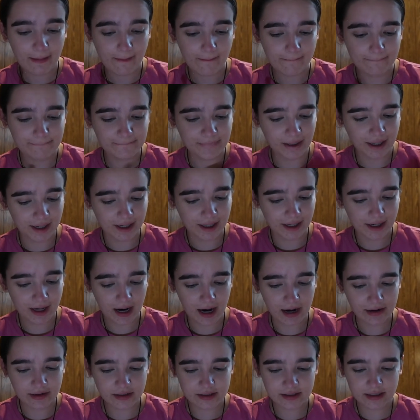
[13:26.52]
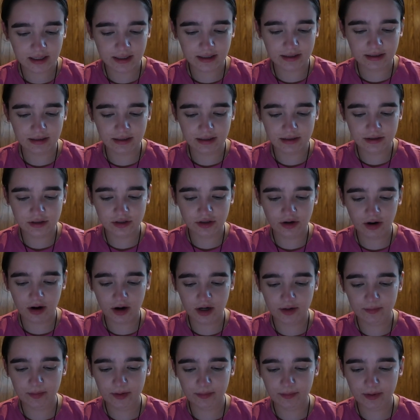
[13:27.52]
But I just like need to know
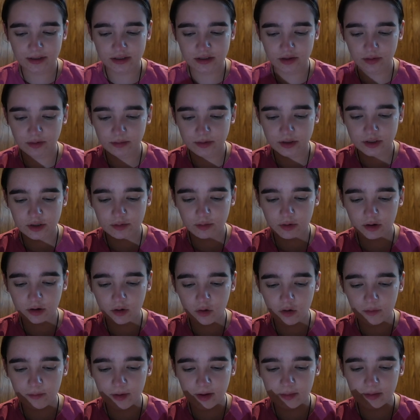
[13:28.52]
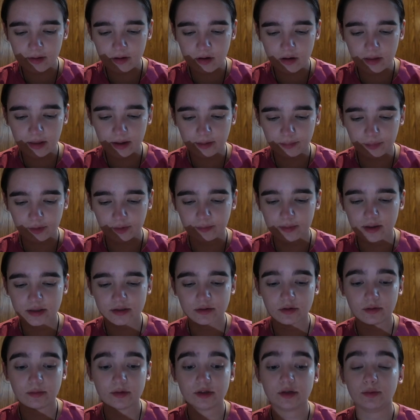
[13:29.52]
how to make my sewing machine work. Or maybe I'll like bring my
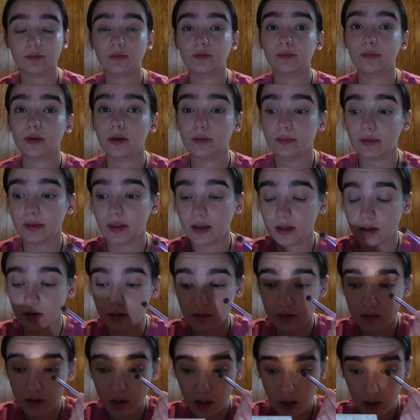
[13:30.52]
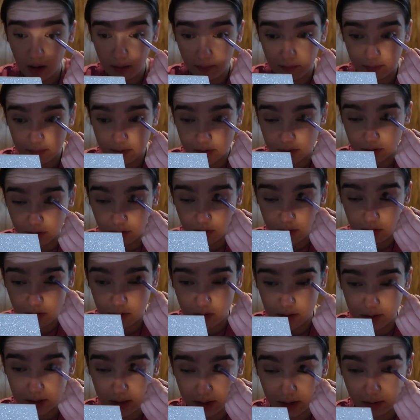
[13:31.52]
sewing machine with me and be like, Miss
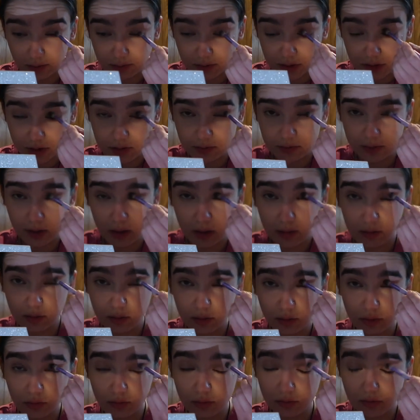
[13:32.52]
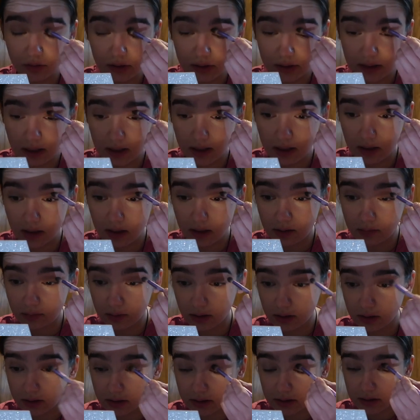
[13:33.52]
Girl, can you teach me how to use it?
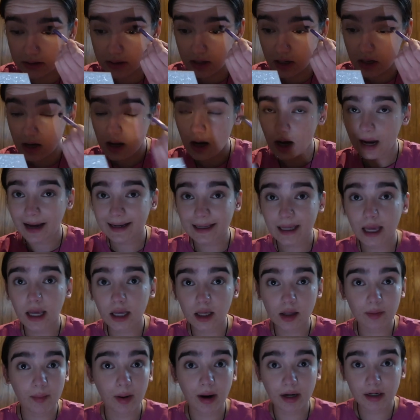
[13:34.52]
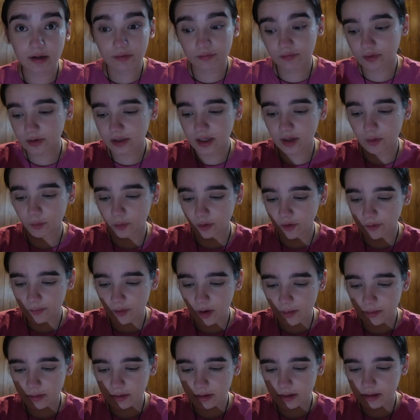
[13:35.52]
Because I can't get mine to freaking work
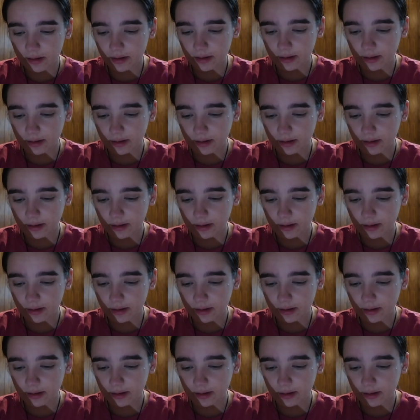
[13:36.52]
properly.